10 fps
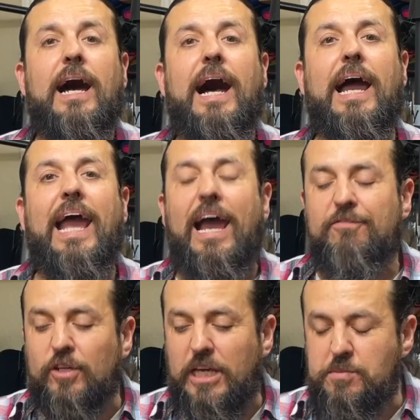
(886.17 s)
I have
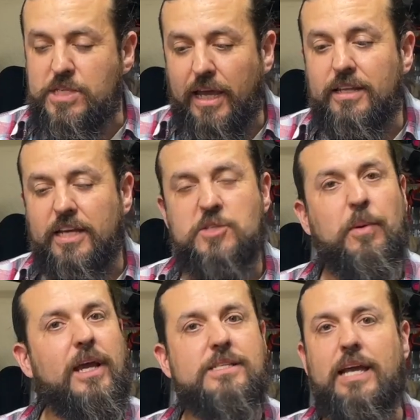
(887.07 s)
to keep saying this
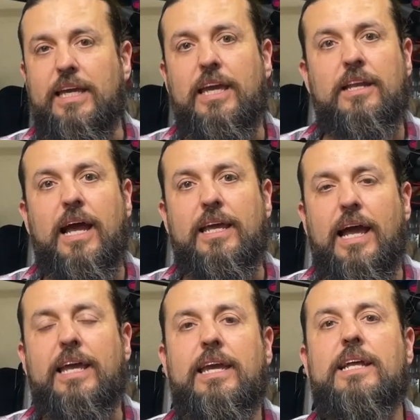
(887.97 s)
because I
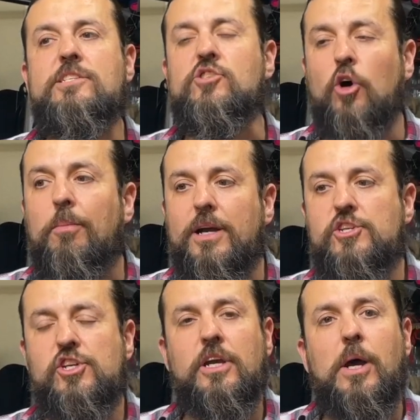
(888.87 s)
get so
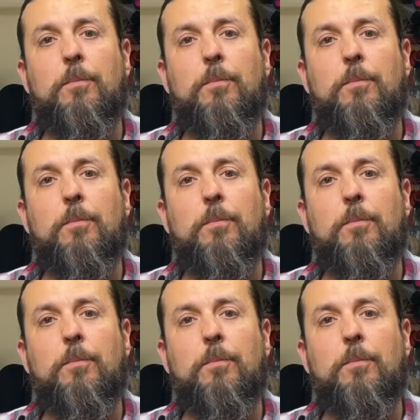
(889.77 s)
much